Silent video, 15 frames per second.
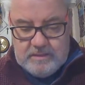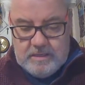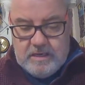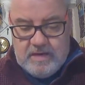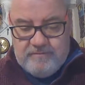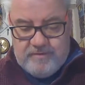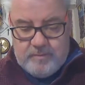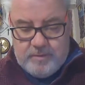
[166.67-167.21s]

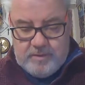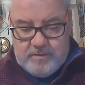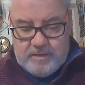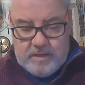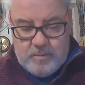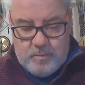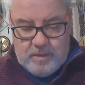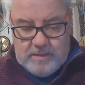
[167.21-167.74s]
Everyone
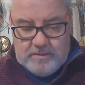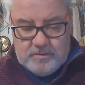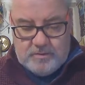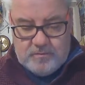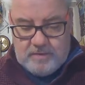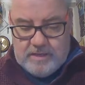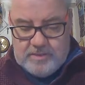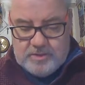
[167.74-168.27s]
then went
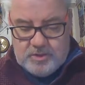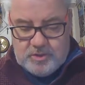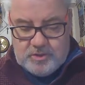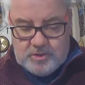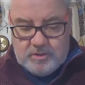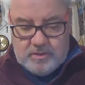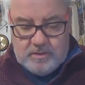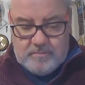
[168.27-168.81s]
to
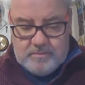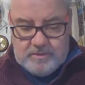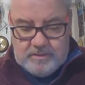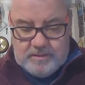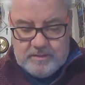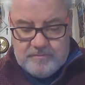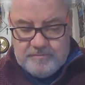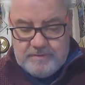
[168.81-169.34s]
register
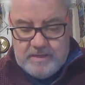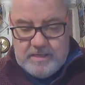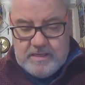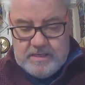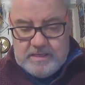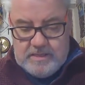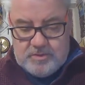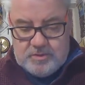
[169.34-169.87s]
himself,
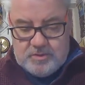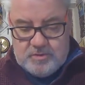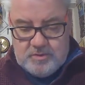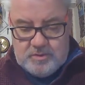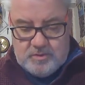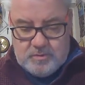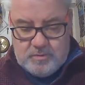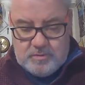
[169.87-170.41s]
each to
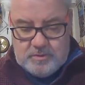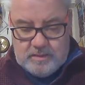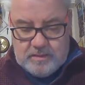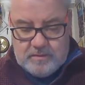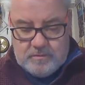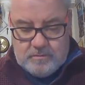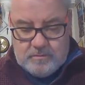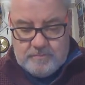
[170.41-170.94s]
his own
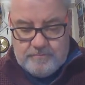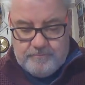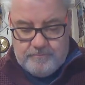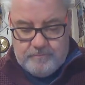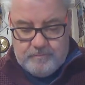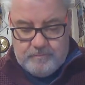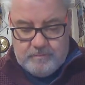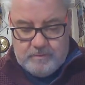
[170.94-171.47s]
town.
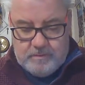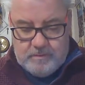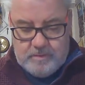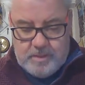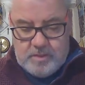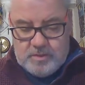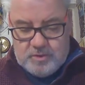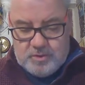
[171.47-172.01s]

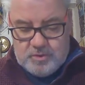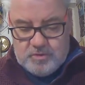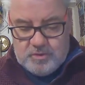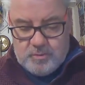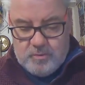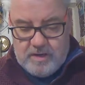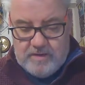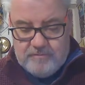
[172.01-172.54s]

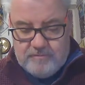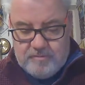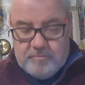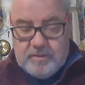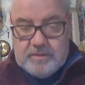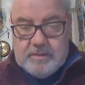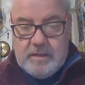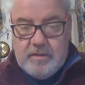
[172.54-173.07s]
Joseph went from
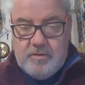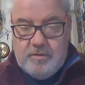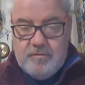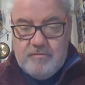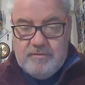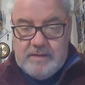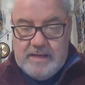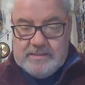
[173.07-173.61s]
the town
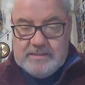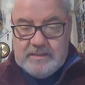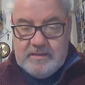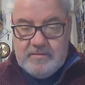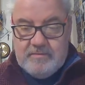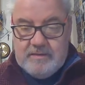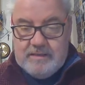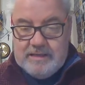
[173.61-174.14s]
of
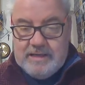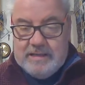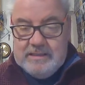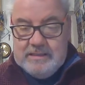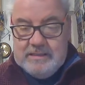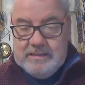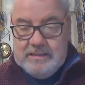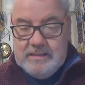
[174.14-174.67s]
Nazareth in
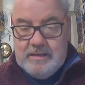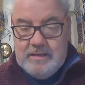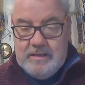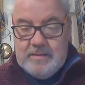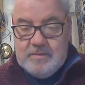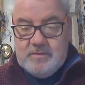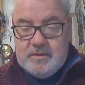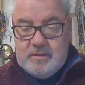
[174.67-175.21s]
Galilee
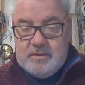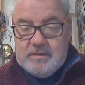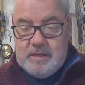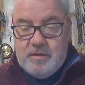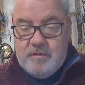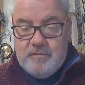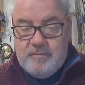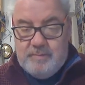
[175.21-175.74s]
to the
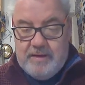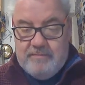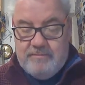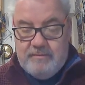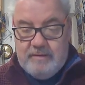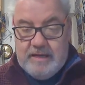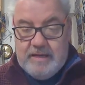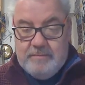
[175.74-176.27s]
town of
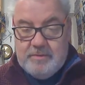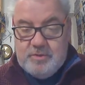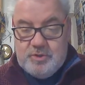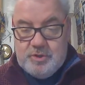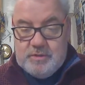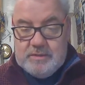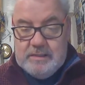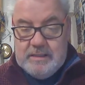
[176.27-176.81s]
Bethlehem in
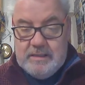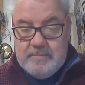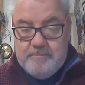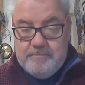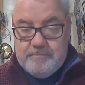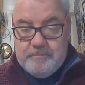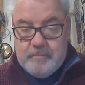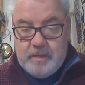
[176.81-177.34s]
Judea,
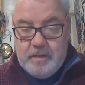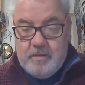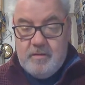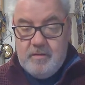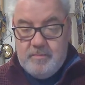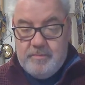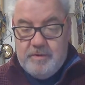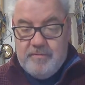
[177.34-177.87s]

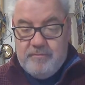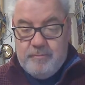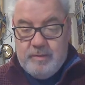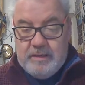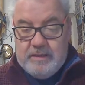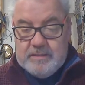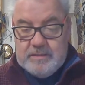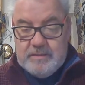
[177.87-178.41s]
the
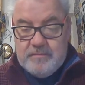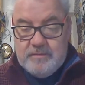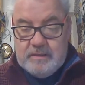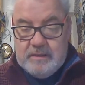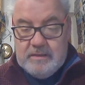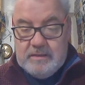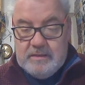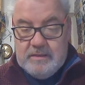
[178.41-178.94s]
birthplace of
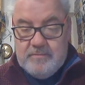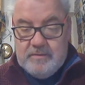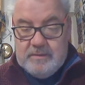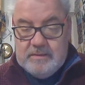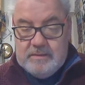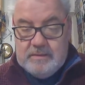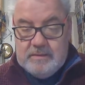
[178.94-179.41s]
King David